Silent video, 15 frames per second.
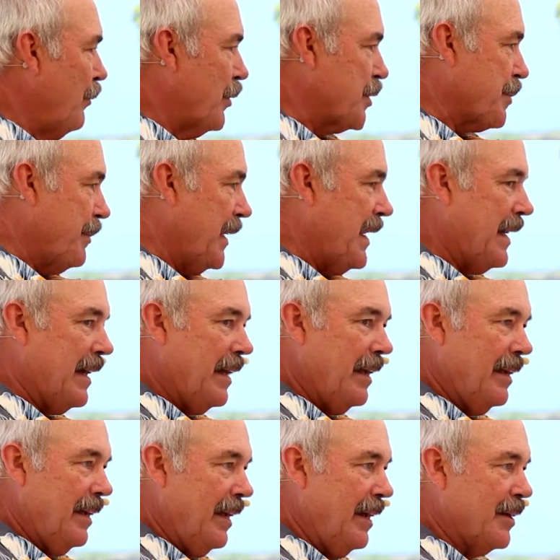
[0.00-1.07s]
was my
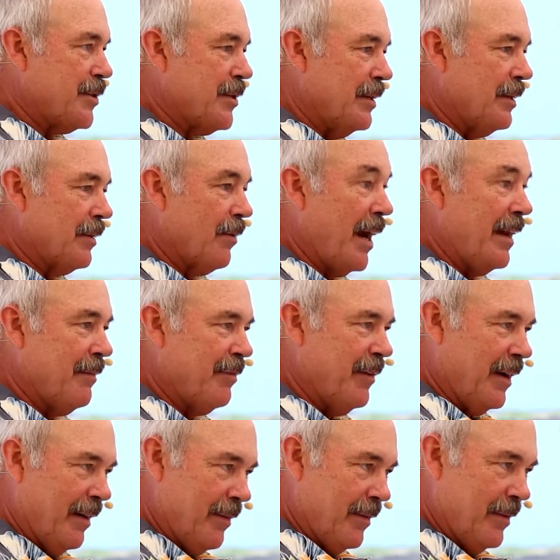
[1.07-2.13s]
innocent
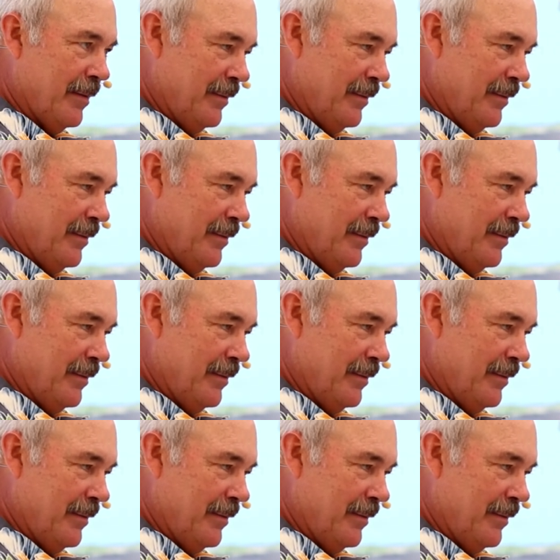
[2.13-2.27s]
grandfather,